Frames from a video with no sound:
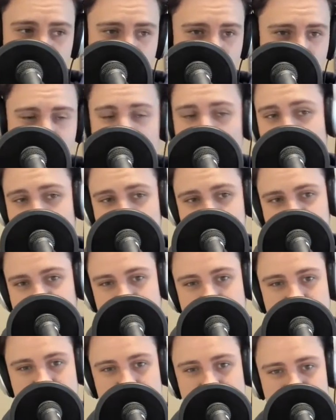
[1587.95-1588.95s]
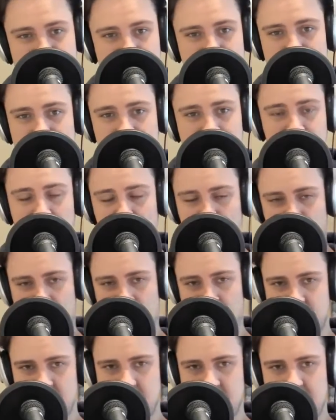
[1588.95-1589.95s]
travesty in my
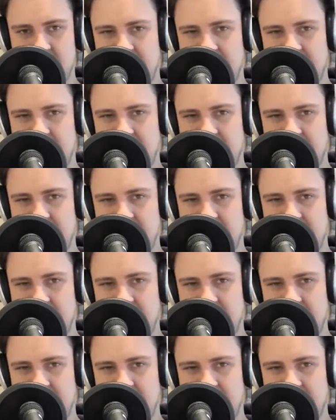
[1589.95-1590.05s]
eyes.